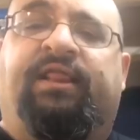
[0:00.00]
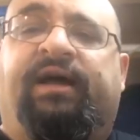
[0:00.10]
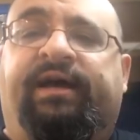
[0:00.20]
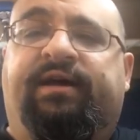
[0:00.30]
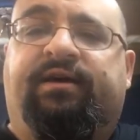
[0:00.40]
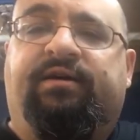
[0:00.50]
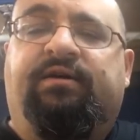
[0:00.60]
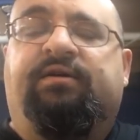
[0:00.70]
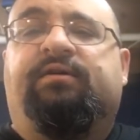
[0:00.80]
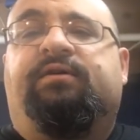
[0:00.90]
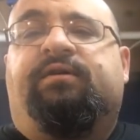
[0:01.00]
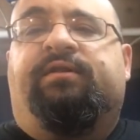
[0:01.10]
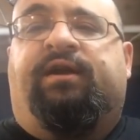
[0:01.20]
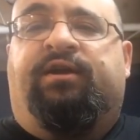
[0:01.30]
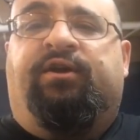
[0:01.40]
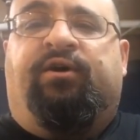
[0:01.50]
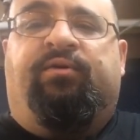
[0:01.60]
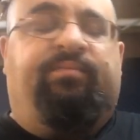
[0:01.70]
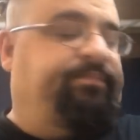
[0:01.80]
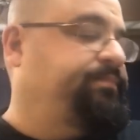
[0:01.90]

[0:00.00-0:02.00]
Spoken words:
I like that, you know,